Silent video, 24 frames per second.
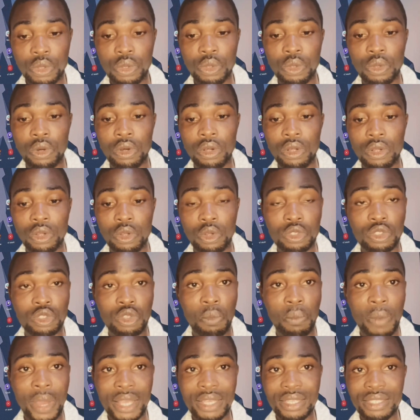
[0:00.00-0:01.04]

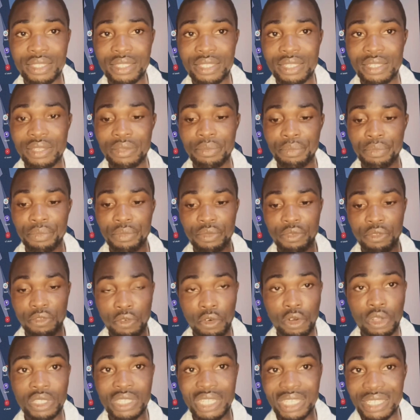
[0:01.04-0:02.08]
customized
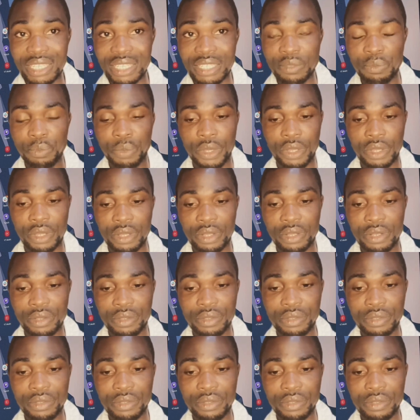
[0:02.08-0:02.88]
4-digit pin.